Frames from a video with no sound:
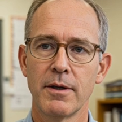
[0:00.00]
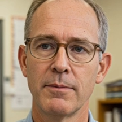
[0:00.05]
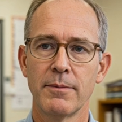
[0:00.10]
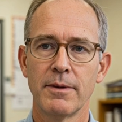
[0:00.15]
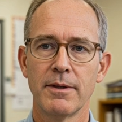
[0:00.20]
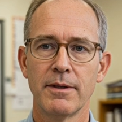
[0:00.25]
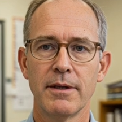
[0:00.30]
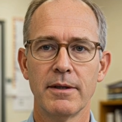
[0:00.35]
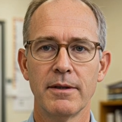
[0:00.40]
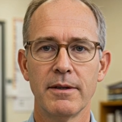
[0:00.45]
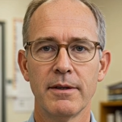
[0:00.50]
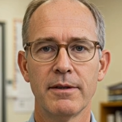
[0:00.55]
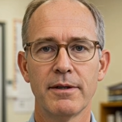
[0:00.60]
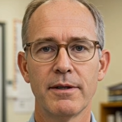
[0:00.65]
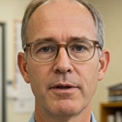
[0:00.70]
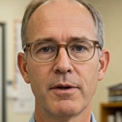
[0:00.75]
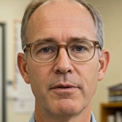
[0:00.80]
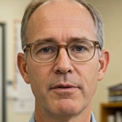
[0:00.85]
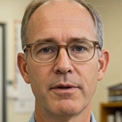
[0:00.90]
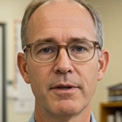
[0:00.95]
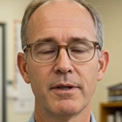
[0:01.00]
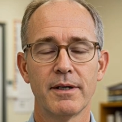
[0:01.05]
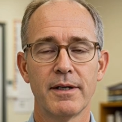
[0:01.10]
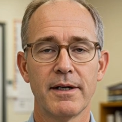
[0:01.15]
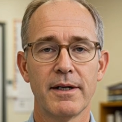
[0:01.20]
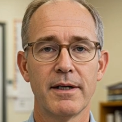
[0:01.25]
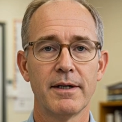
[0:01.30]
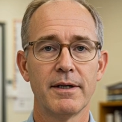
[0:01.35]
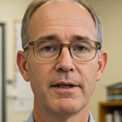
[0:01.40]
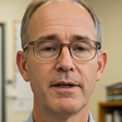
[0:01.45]
positions in over a
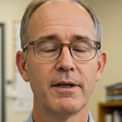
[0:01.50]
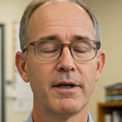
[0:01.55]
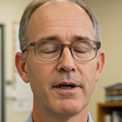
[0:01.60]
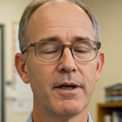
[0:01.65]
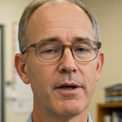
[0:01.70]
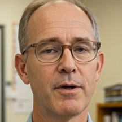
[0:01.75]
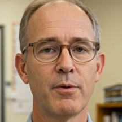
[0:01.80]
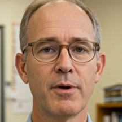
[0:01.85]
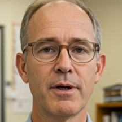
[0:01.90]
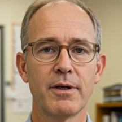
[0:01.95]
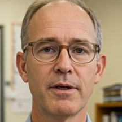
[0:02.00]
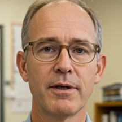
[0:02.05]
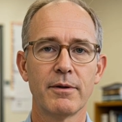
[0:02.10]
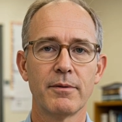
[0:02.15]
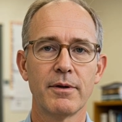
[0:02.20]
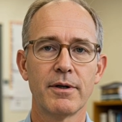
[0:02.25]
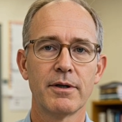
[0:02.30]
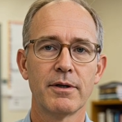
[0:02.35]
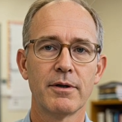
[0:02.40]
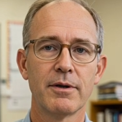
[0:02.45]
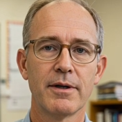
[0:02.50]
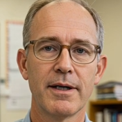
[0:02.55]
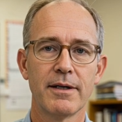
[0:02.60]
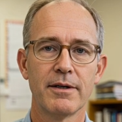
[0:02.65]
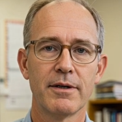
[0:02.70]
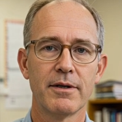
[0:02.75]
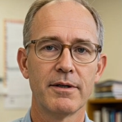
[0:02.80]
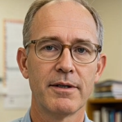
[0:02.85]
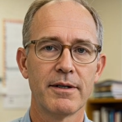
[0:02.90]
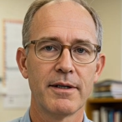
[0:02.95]
year, while commercial
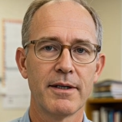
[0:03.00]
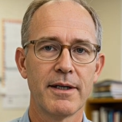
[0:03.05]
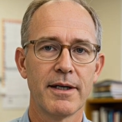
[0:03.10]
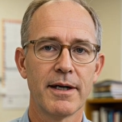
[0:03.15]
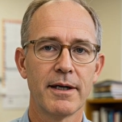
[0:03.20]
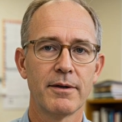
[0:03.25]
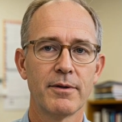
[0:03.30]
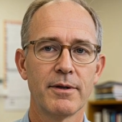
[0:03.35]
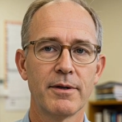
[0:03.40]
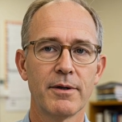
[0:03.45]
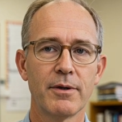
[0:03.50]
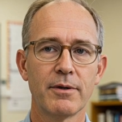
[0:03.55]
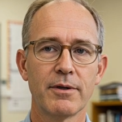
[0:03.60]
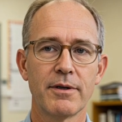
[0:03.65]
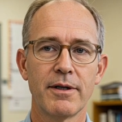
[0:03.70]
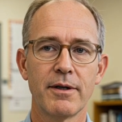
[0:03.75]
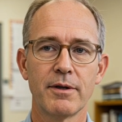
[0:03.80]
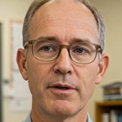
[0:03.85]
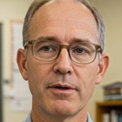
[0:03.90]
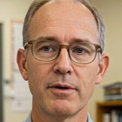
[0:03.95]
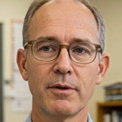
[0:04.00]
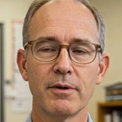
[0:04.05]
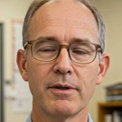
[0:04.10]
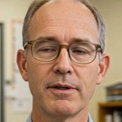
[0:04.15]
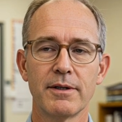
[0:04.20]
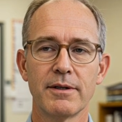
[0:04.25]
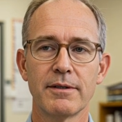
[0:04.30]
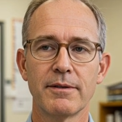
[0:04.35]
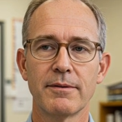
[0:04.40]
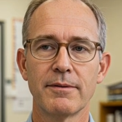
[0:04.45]
hedgers had reduced their
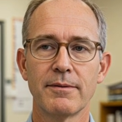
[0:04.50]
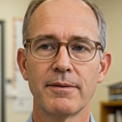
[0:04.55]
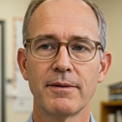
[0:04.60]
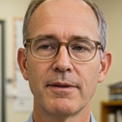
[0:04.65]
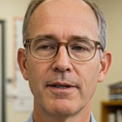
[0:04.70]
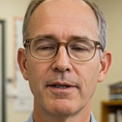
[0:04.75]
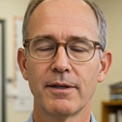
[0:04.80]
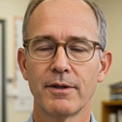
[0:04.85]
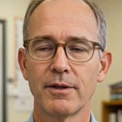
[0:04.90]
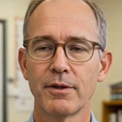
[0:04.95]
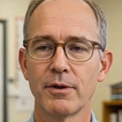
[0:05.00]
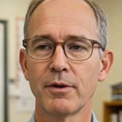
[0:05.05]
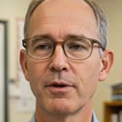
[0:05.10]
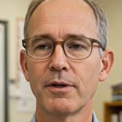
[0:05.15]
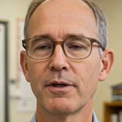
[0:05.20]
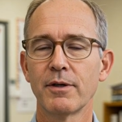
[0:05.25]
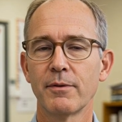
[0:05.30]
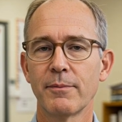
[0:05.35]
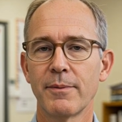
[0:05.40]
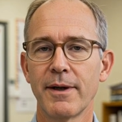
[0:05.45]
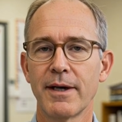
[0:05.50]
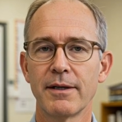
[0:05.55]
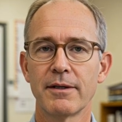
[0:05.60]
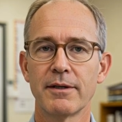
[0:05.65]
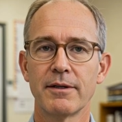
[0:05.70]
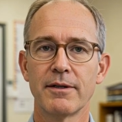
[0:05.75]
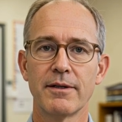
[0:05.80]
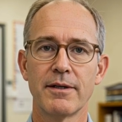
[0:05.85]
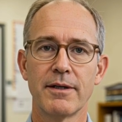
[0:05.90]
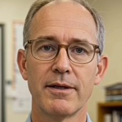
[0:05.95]
shorts. Historical
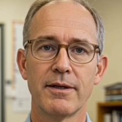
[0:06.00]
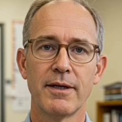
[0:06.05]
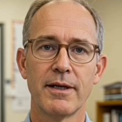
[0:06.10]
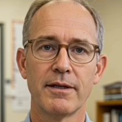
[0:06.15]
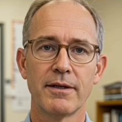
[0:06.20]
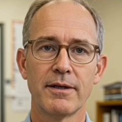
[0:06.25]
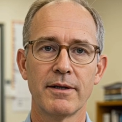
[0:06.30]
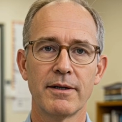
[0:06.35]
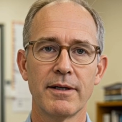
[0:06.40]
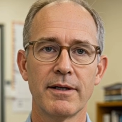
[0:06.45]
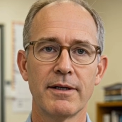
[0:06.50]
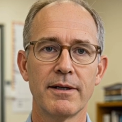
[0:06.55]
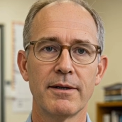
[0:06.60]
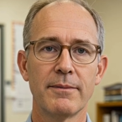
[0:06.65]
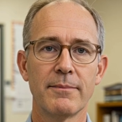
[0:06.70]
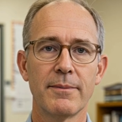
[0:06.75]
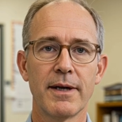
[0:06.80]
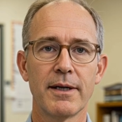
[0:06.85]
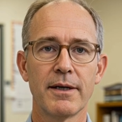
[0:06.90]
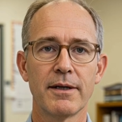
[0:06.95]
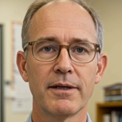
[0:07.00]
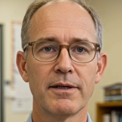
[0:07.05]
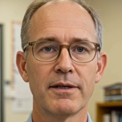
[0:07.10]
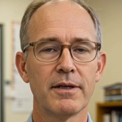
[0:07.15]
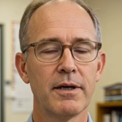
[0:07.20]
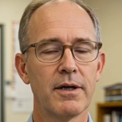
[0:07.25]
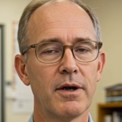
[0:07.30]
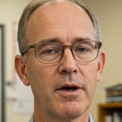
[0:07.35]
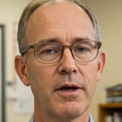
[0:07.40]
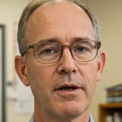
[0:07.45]
patterns suggested this imbalance
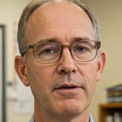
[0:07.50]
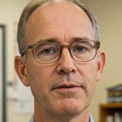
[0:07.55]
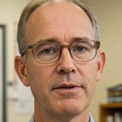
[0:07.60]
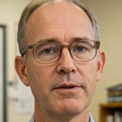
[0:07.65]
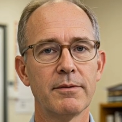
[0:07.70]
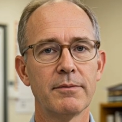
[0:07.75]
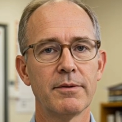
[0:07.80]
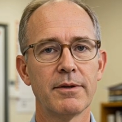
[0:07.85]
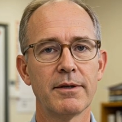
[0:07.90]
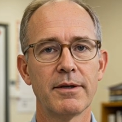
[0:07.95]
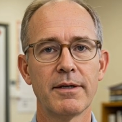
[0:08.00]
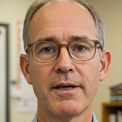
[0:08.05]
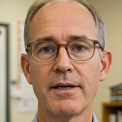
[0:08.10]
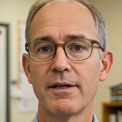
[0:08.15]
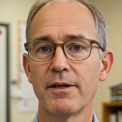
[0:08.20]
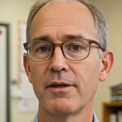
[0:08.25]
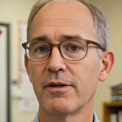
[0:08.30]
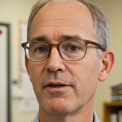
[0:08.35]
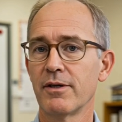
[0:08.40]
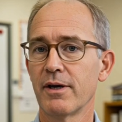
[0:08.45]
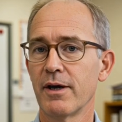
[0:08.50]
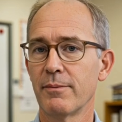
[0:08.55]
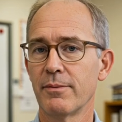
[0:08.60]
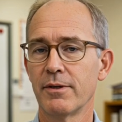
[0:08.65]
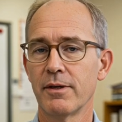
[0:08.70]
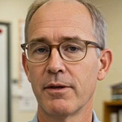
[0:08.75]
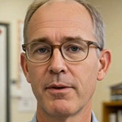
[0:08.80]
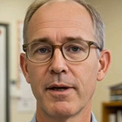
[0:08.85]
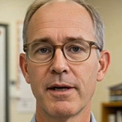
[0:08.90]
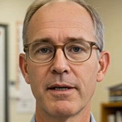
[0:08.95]
often preceded sharp
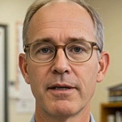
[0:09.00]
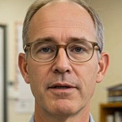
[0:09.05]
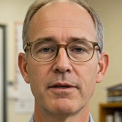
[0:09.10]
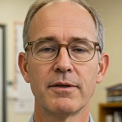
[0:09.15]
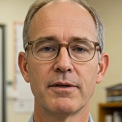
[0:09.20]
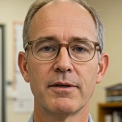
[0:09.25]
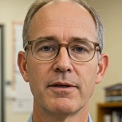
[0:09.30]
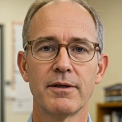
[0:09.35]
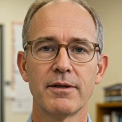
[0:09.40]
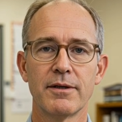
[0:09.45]
corrections.